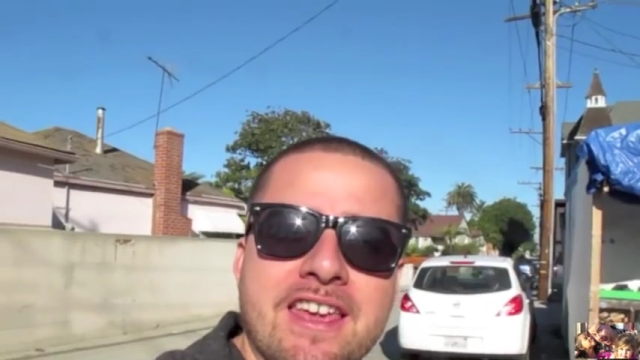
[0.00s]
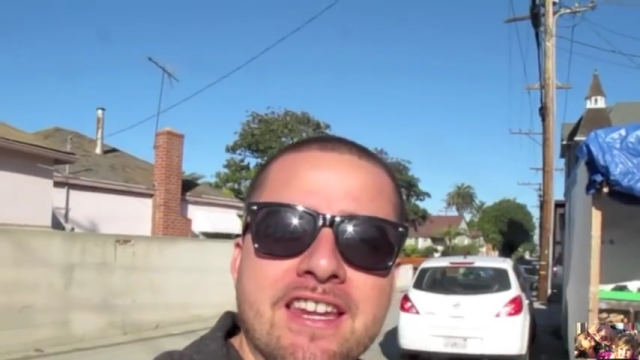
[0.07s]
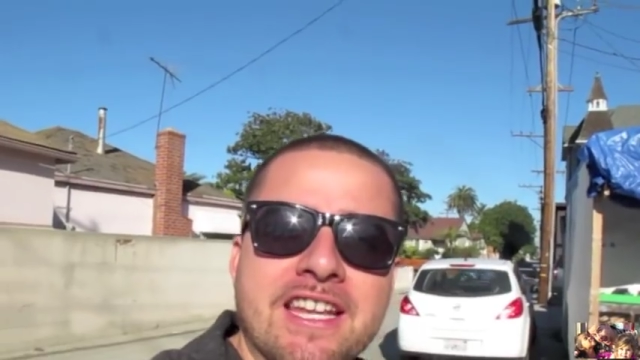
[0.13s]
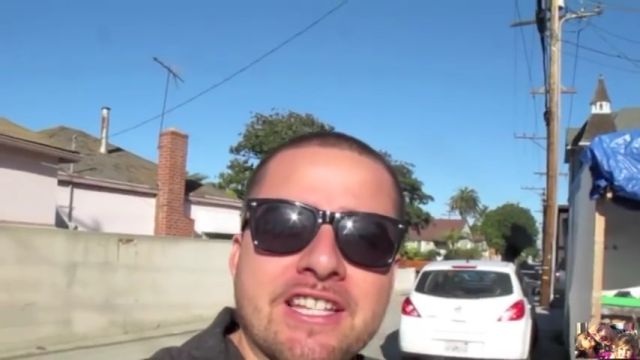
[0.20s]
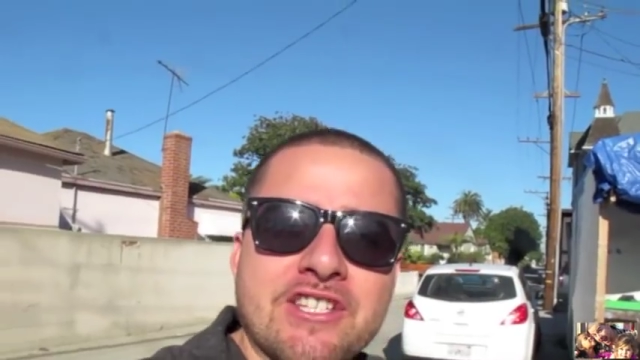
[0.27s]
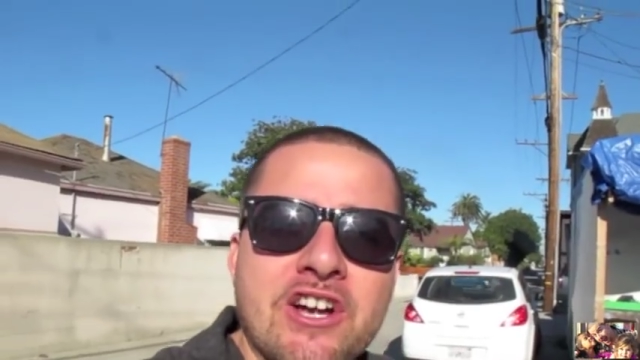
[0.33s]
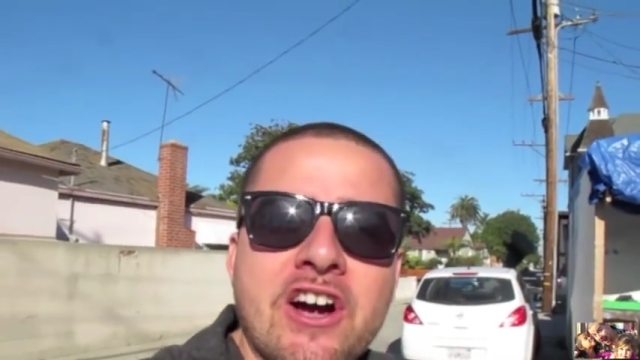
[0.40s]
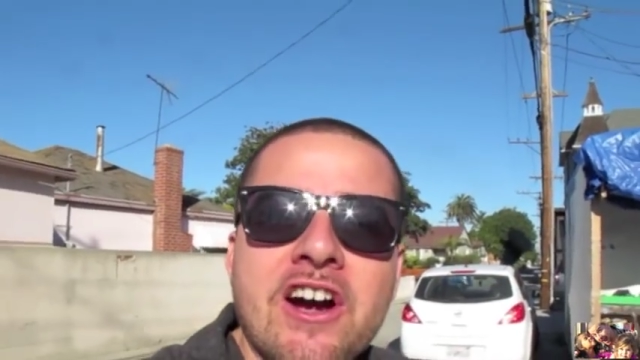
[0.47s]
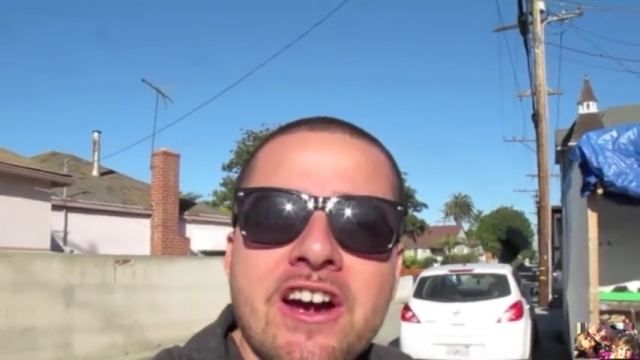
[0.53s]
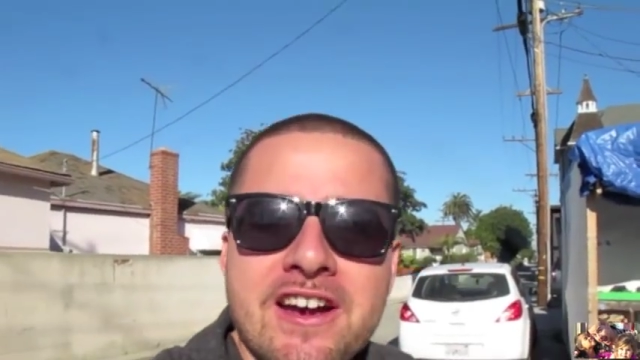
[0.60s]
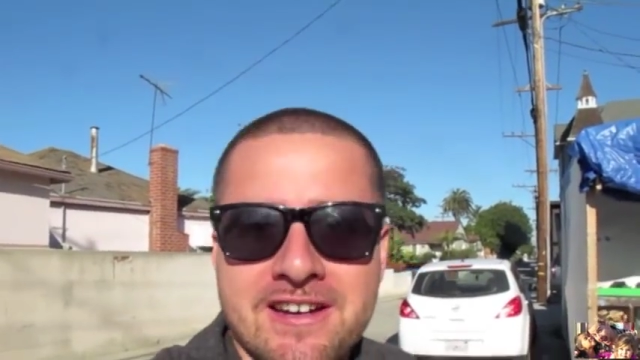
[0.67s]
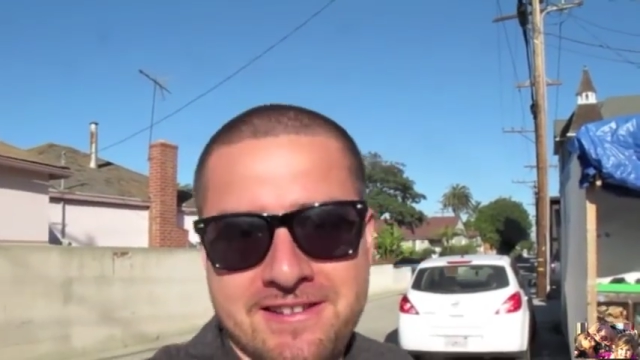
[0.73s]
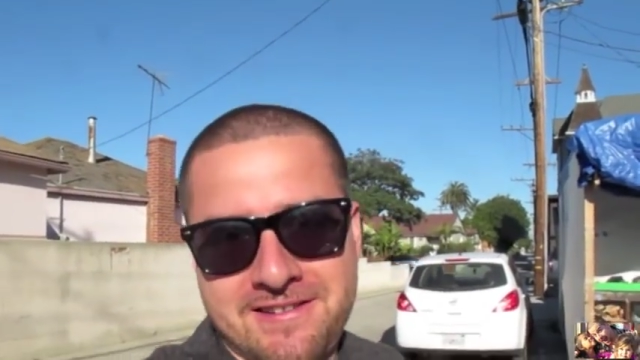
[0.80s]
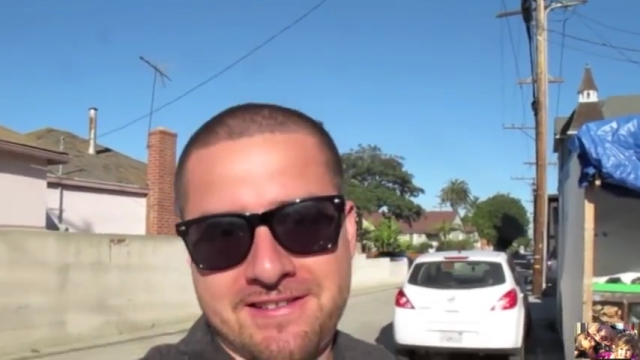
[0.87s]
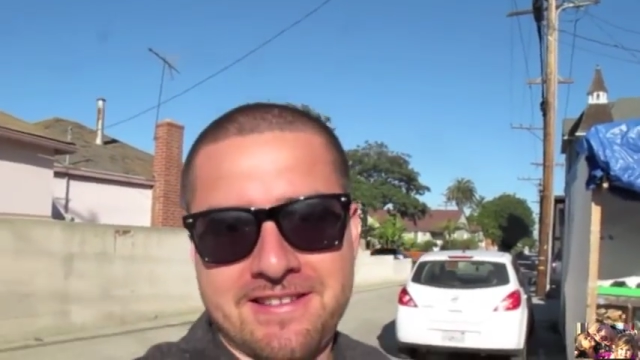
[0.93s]
and a guitar
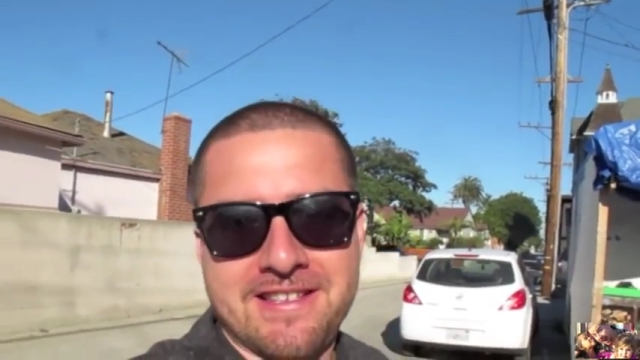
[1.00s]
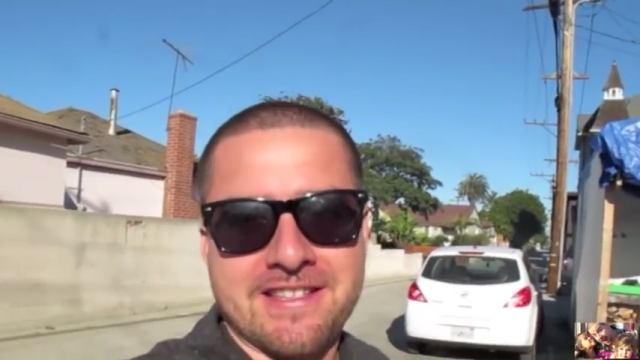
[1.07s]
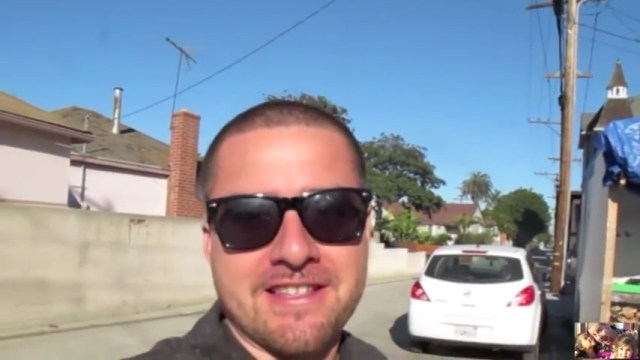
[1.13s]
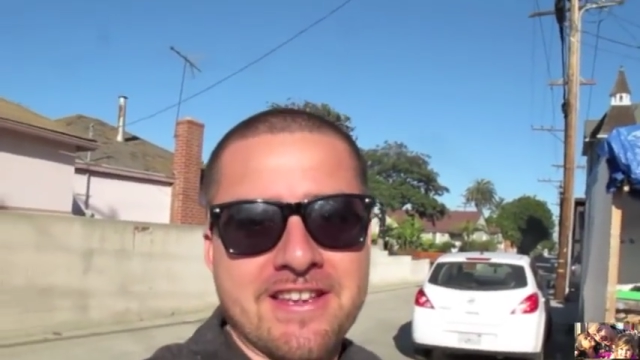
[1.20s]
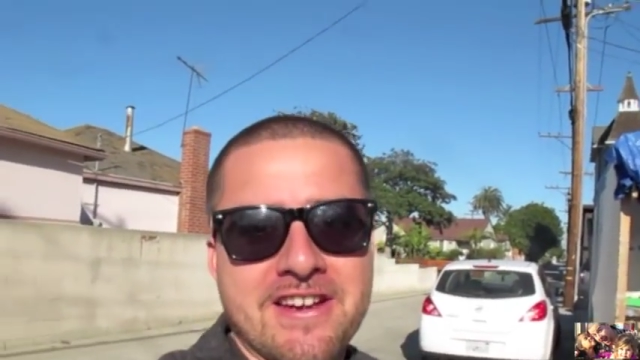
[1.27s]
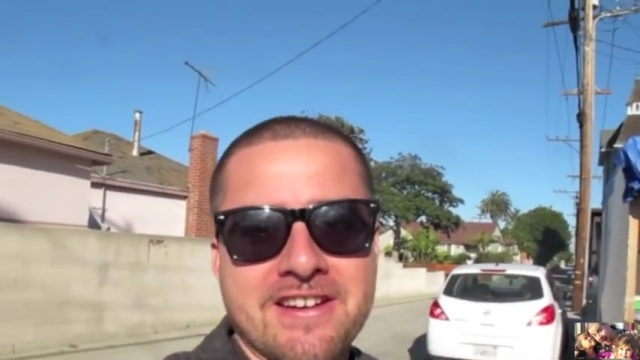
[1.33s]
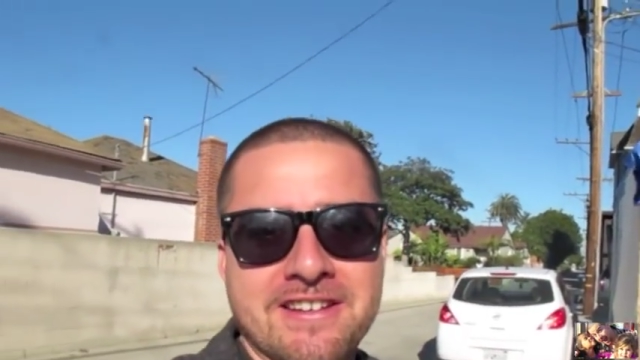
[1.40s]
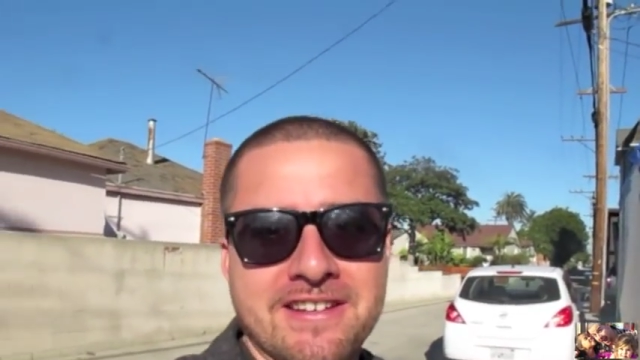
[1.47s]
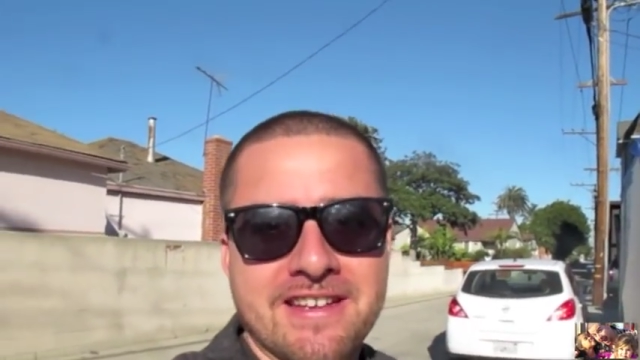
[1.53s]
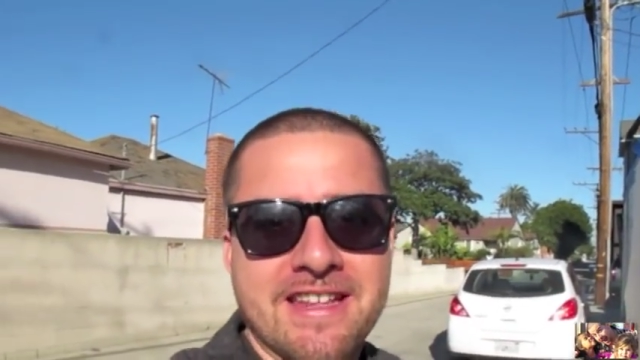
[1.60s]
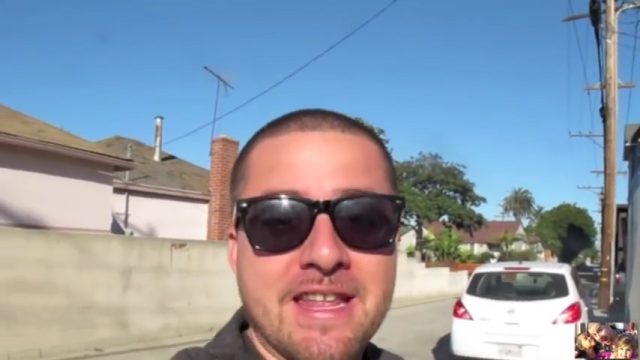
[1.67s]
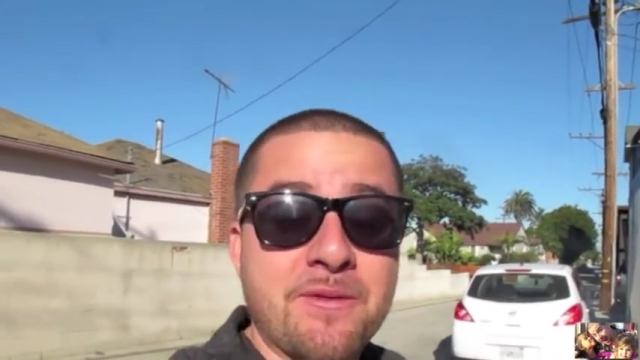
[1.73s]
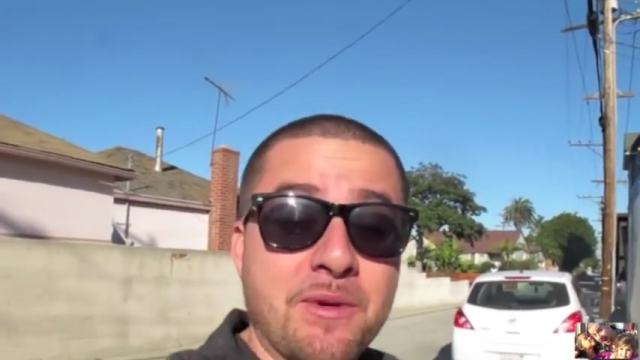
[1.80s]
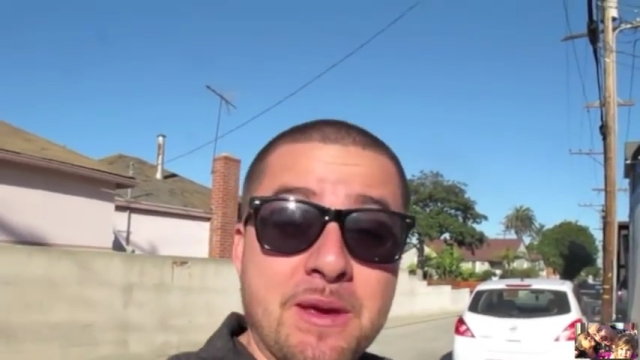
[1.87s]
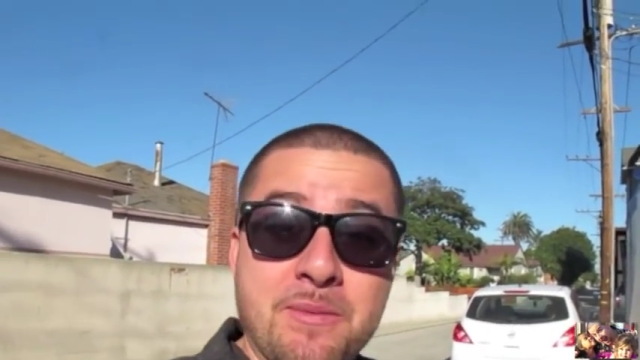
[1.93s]
was in there.
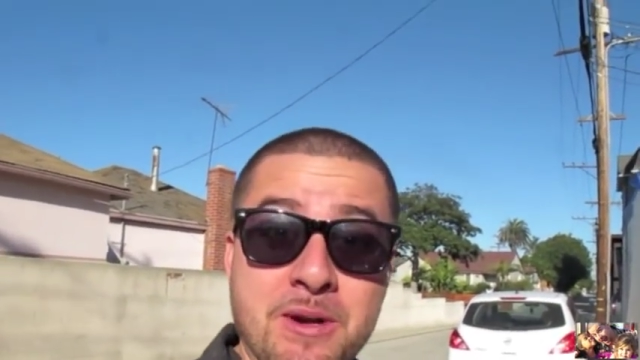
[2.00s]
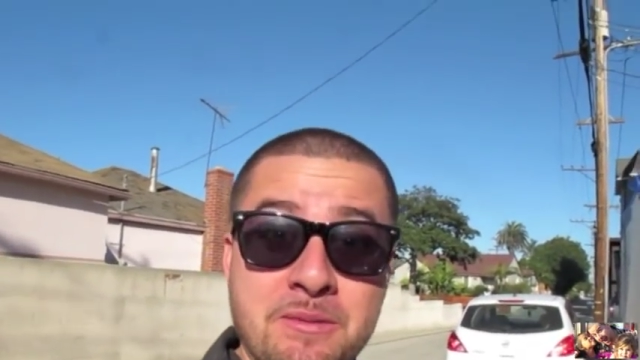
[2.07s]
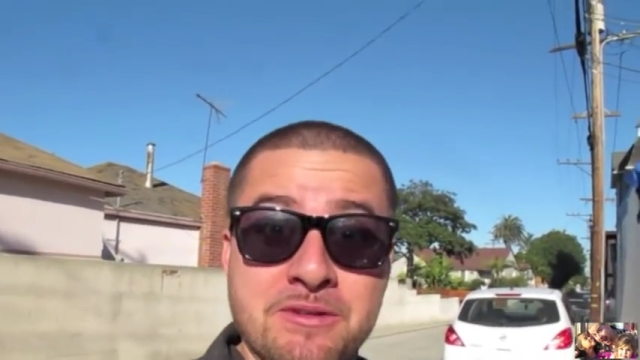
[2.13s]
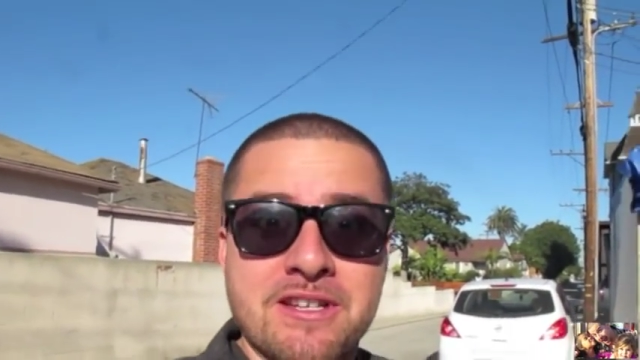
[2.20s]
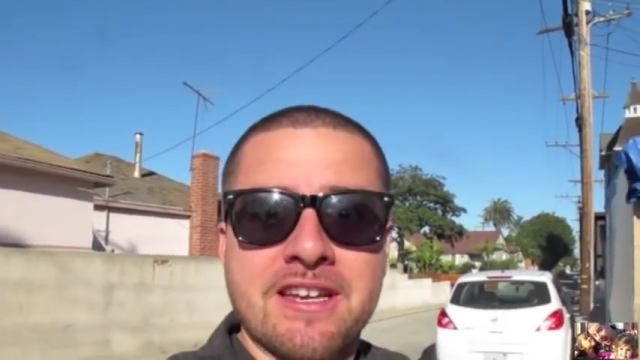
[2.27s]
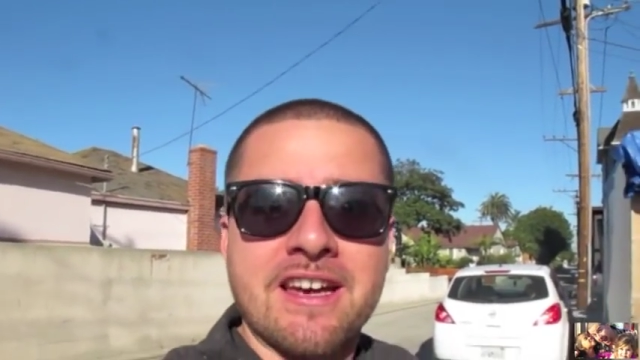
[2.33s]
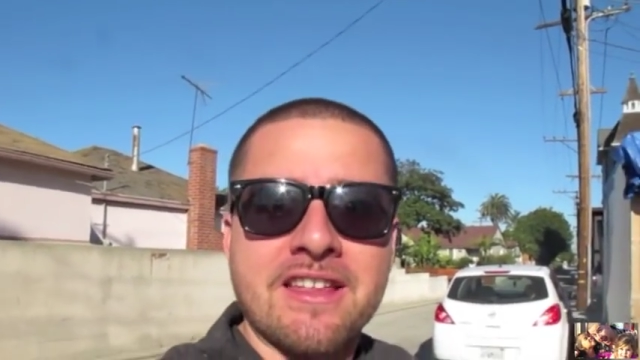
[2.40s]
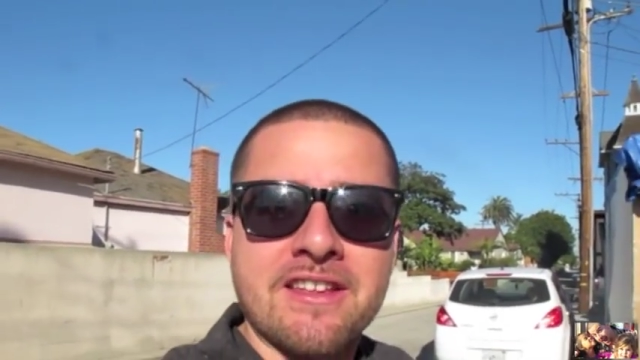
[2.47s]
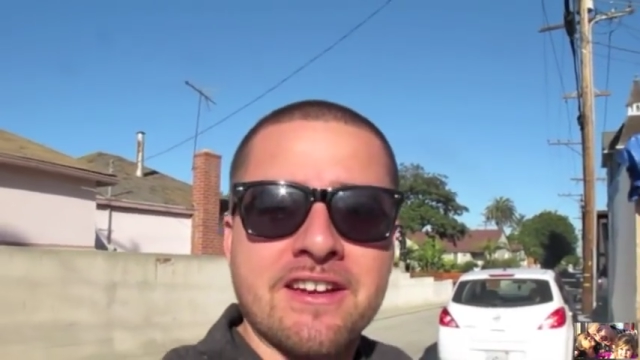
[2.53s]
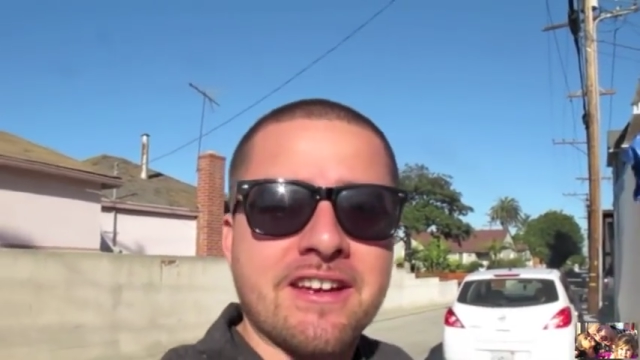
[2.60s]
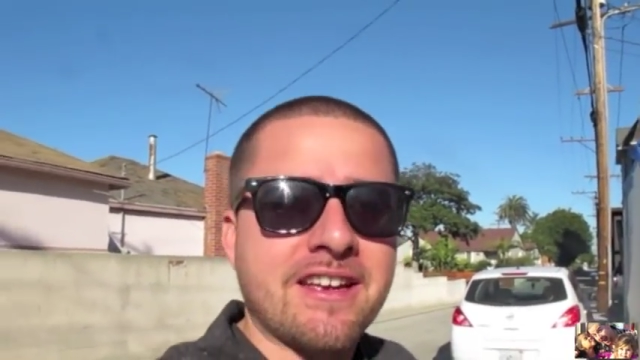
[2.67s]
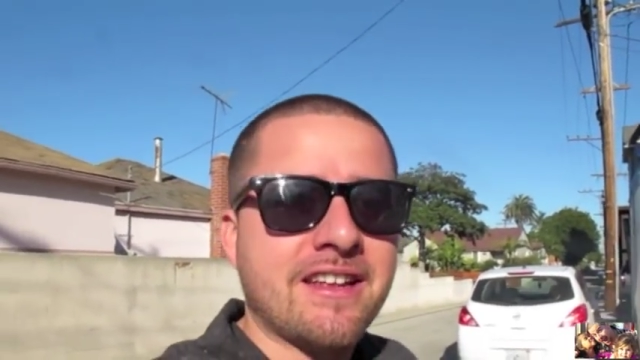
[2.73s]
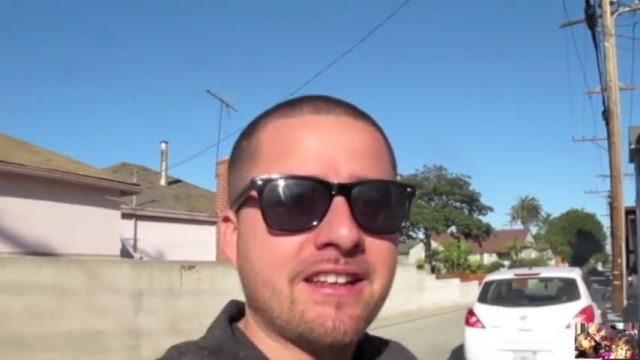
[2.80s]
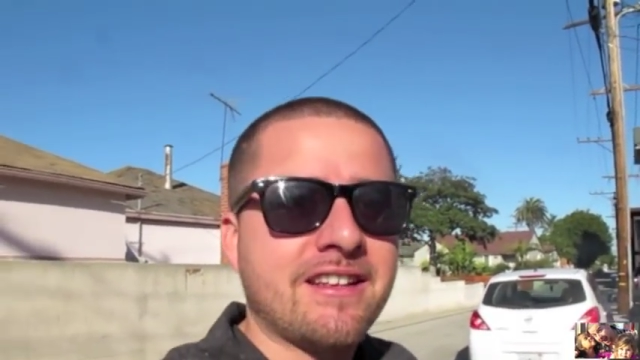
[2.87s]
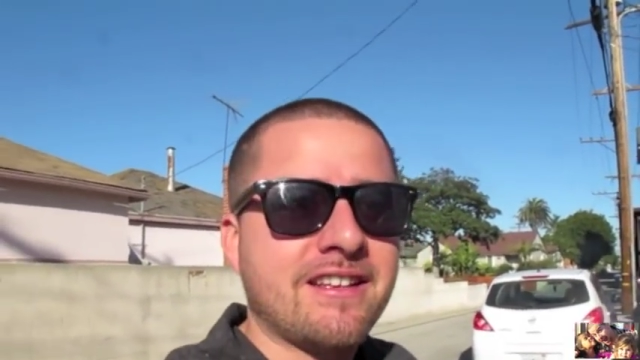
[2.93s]
And then when you put them together,
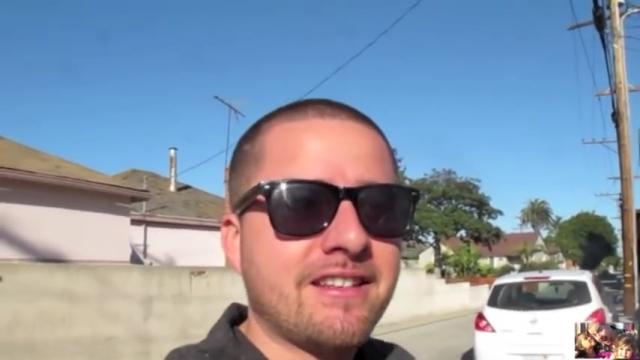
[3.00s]
it,